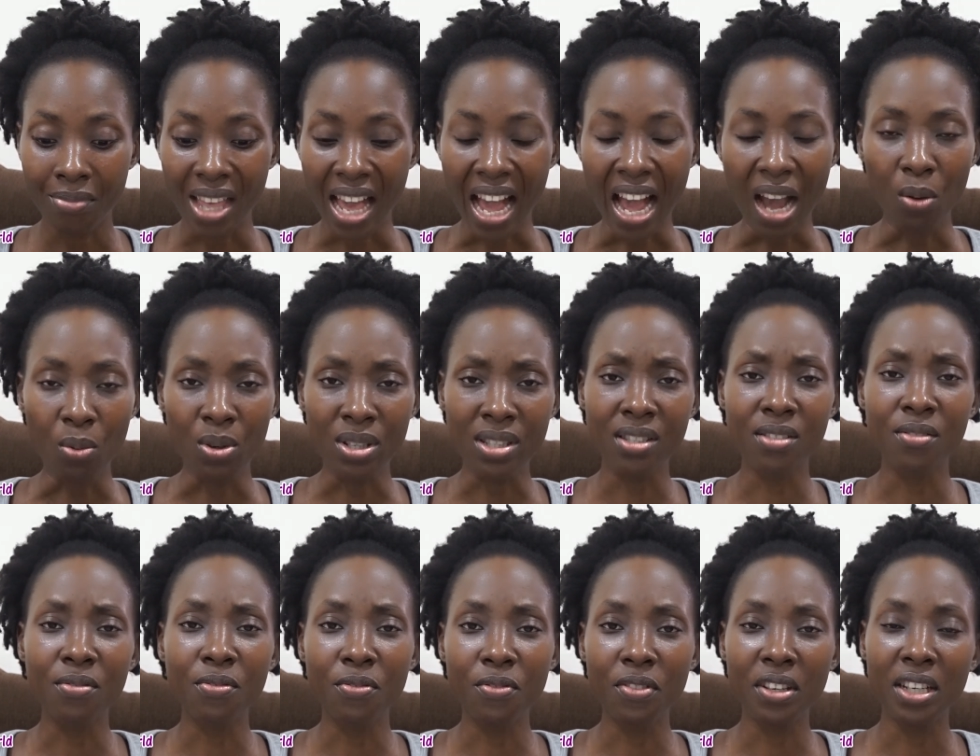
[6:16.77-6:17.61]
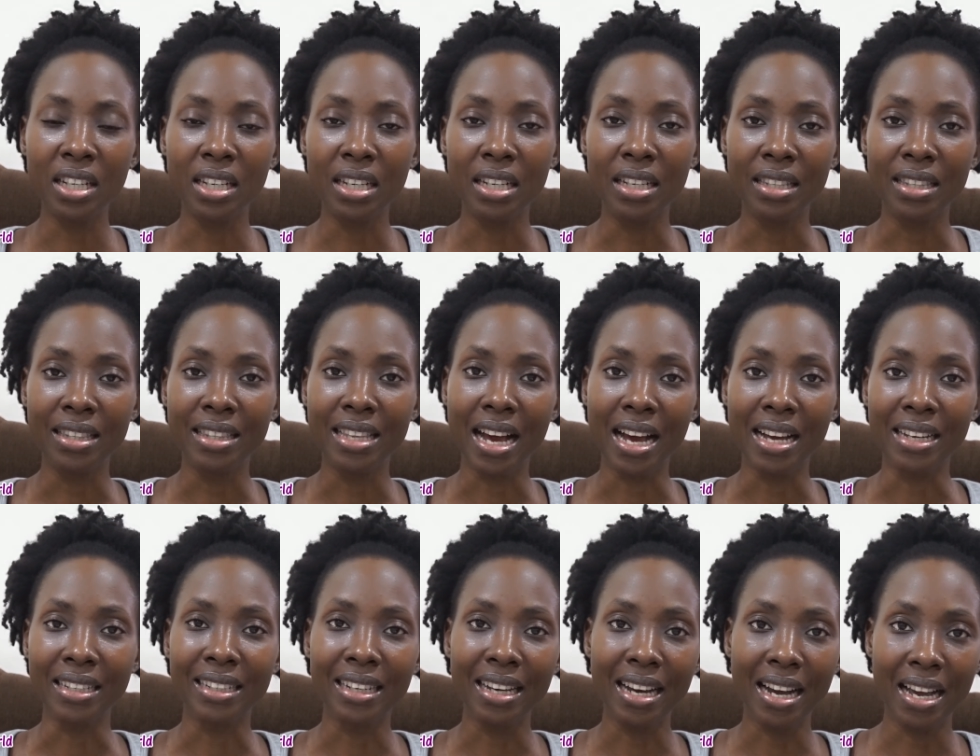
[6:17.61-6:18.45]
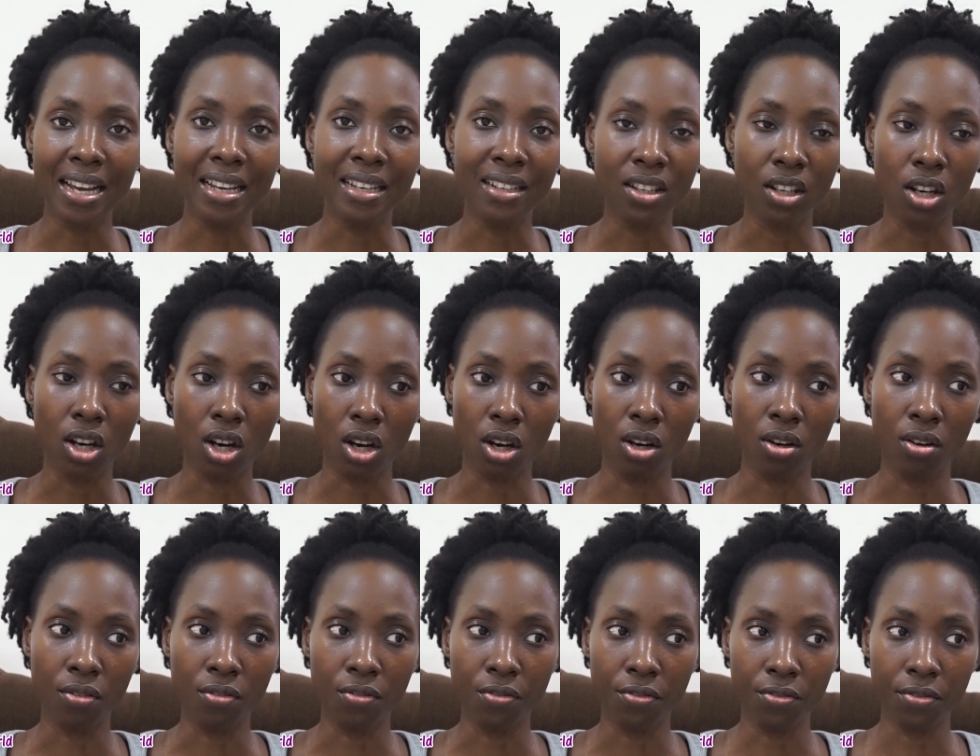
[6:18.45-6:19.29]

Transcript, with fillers: I wasn't feeling that kind of